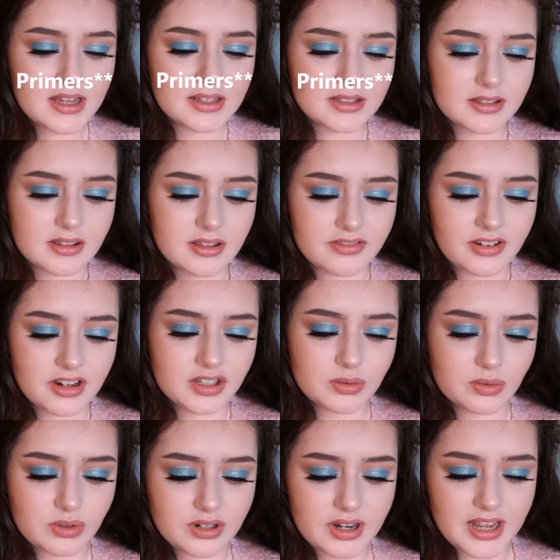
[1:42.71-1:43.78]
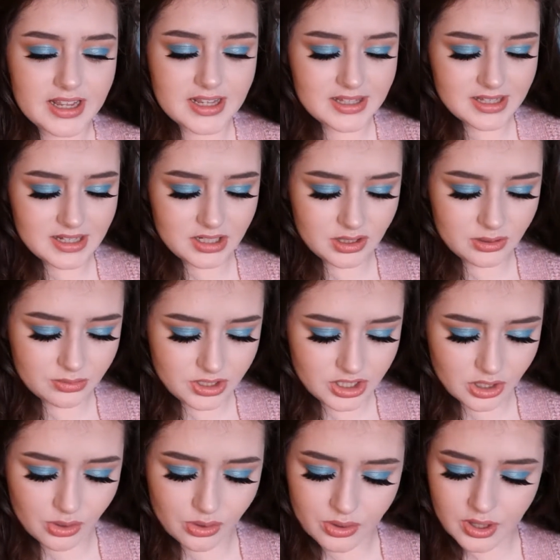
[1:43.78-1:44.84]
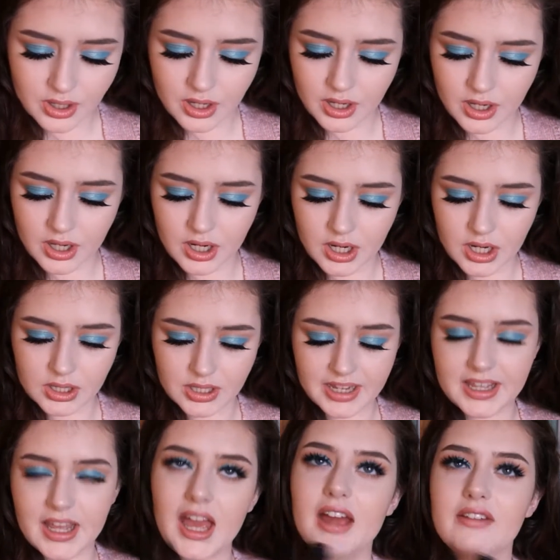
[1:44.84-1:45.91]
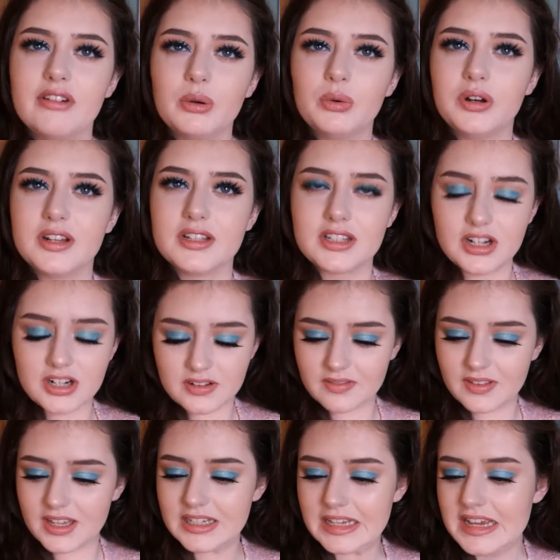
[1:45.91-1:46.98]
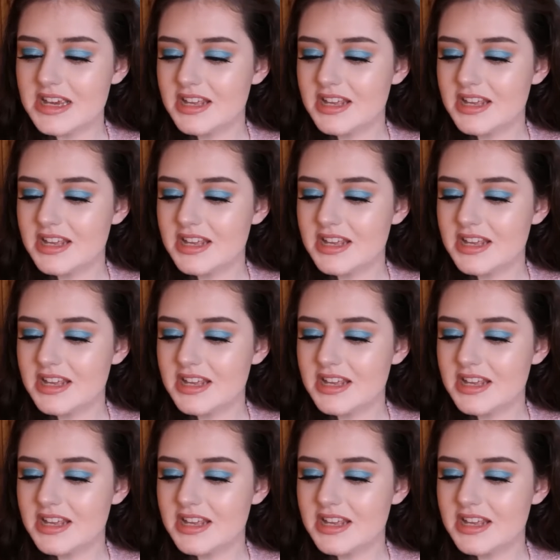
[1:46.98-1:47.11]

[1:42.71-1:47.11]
So the first one is no joke, like everyone has heard of this.